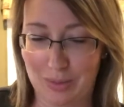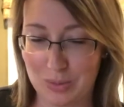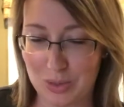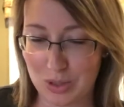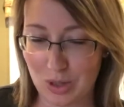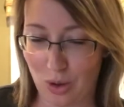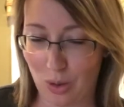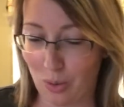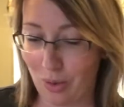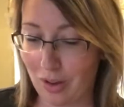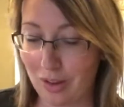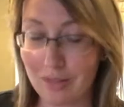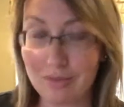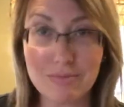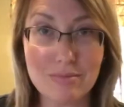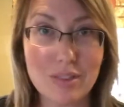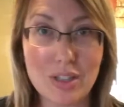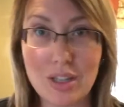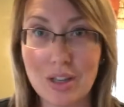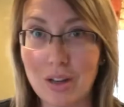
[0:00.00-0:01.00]
So,
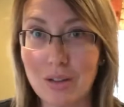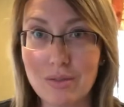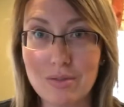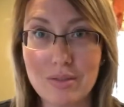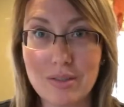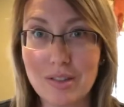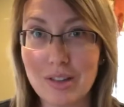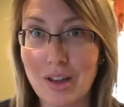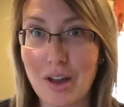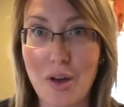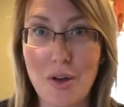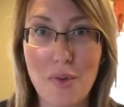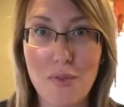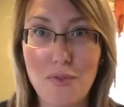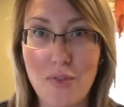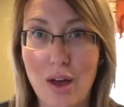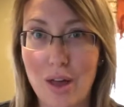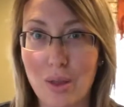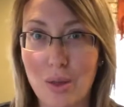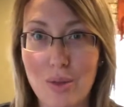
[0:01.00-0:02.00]
you know,
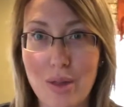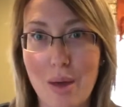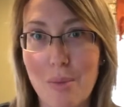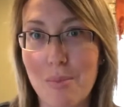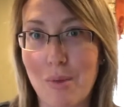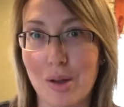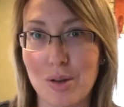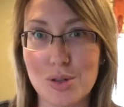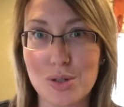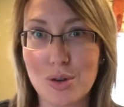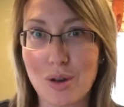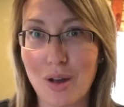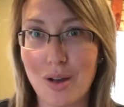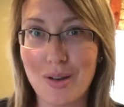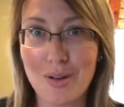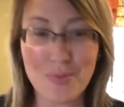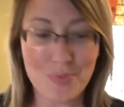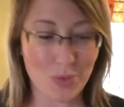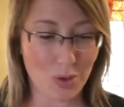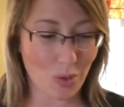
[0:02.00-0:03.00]
follow that
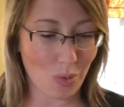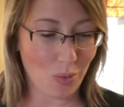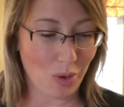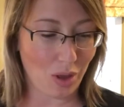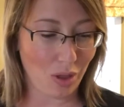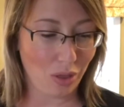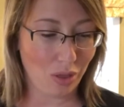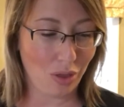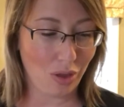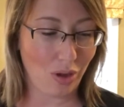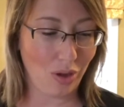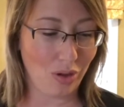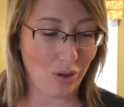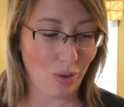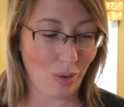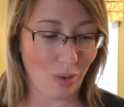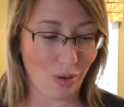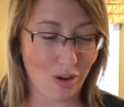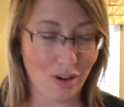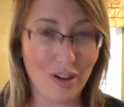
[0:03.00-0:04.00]
mantra with
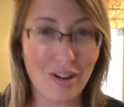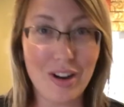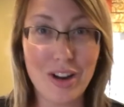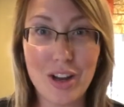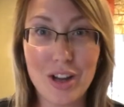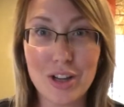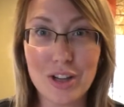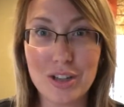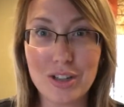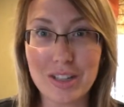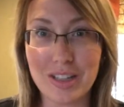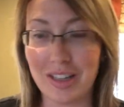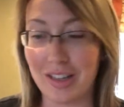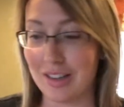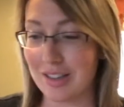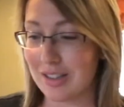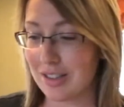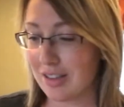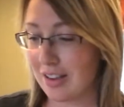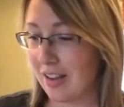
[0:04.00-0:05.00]
your
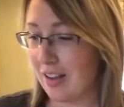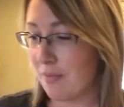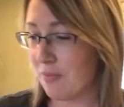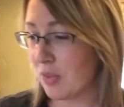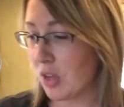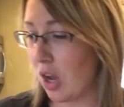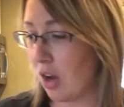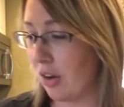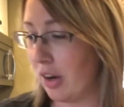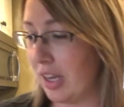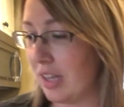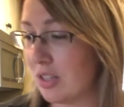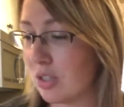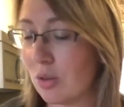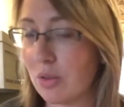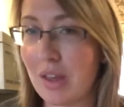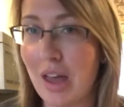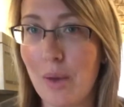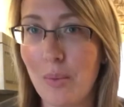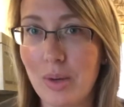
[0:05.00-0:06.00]
cookies. All right, so
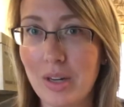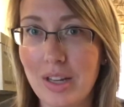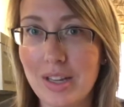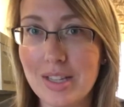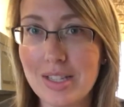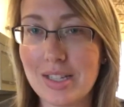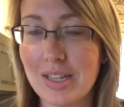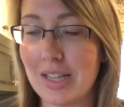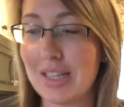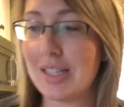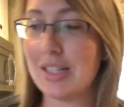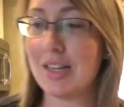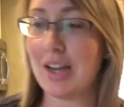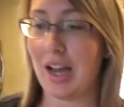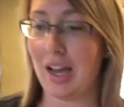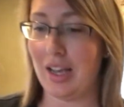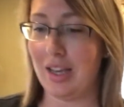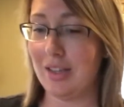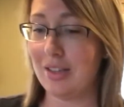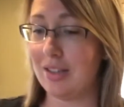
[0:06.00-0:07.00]
that one is nice and
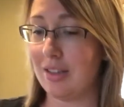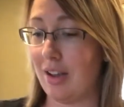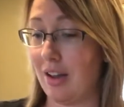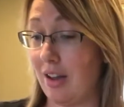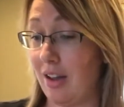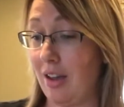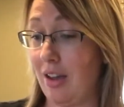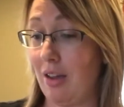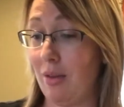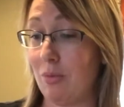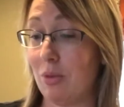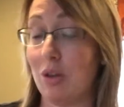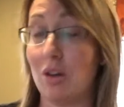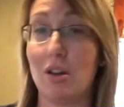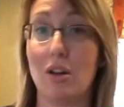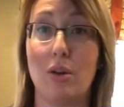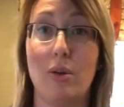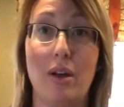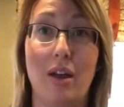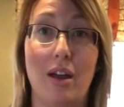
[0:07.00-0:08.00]
iced. I'm gonna
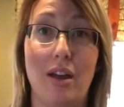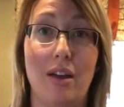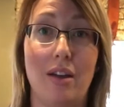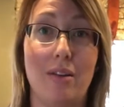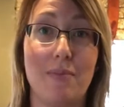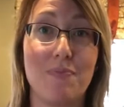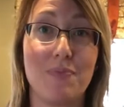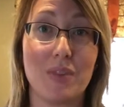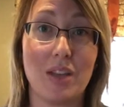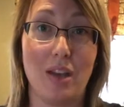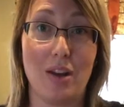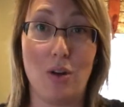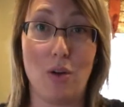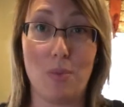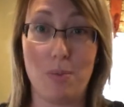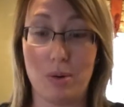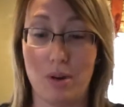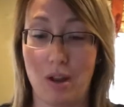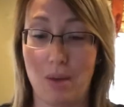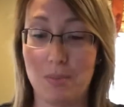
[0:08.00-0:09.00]
go ahead and
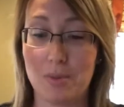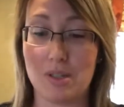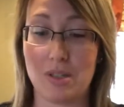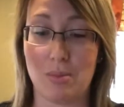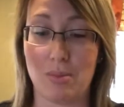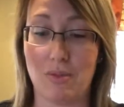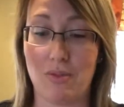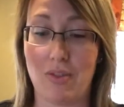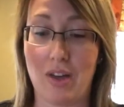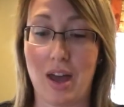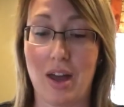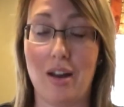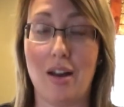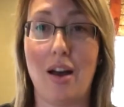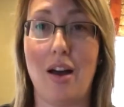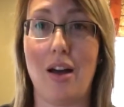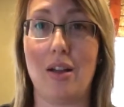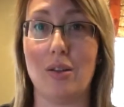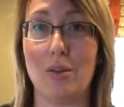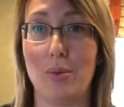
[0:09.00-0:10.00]
open up some of that
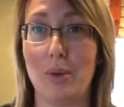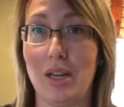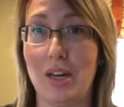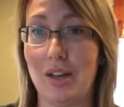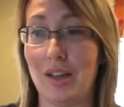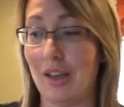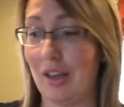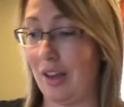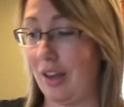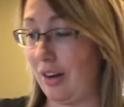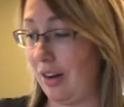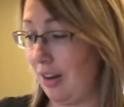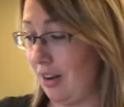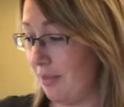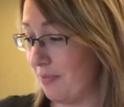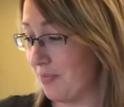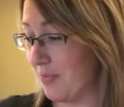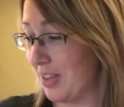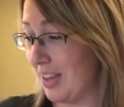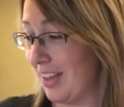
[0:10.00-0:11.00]
Halloween candy
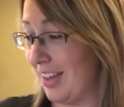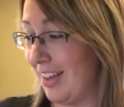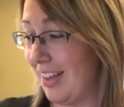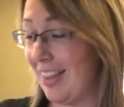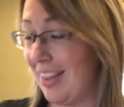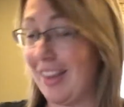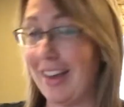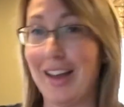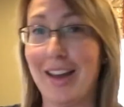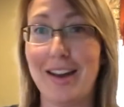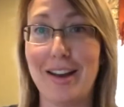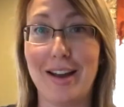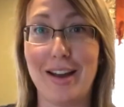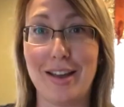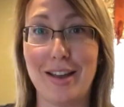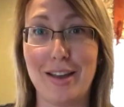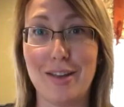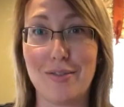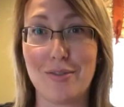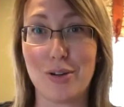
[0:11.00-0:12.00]
that I
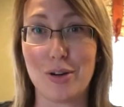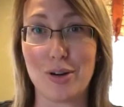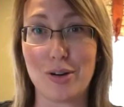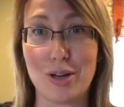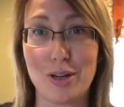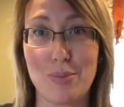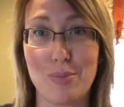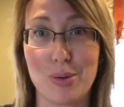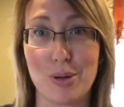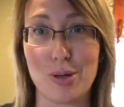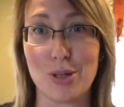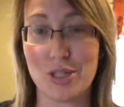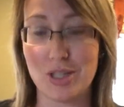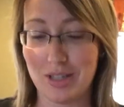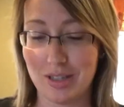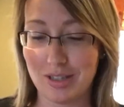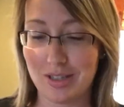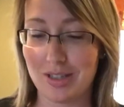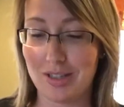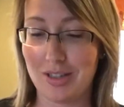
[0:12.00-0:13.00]
have already
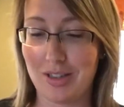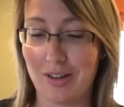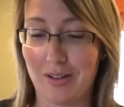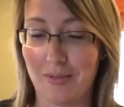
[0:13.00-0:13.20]
purchased.